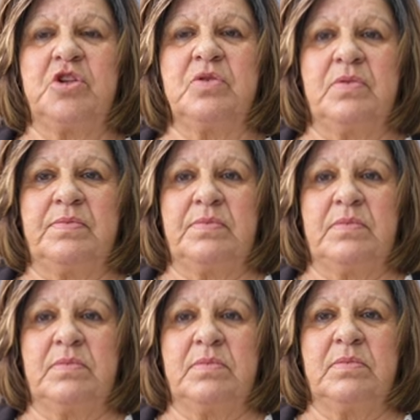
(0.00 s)
Two. Two
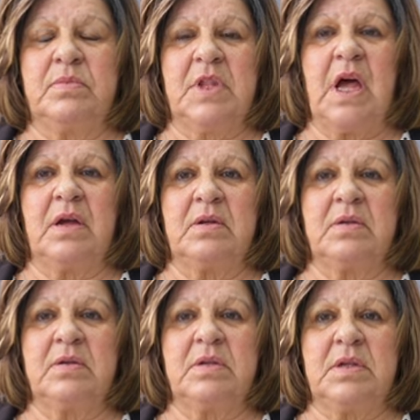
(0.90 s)
more? Yeah.
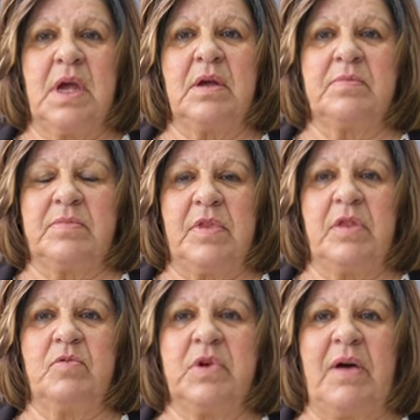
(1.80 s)
Yeah.
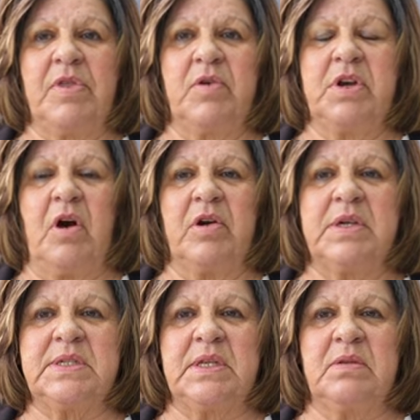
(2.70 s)
We have three
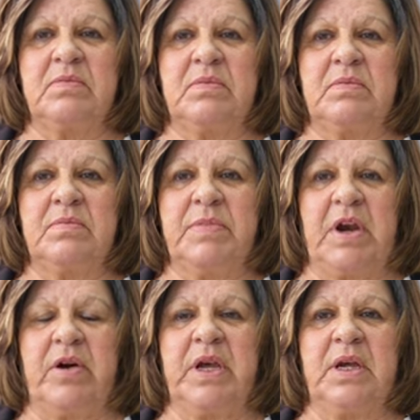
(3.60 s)
daughters and
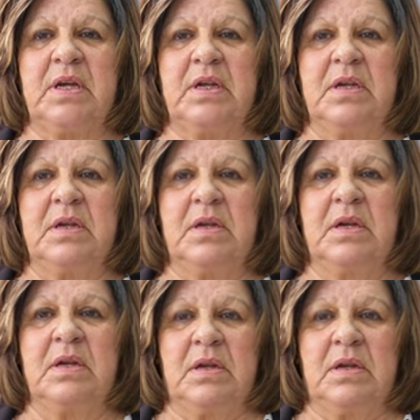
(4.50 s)
Barry. Gotcha.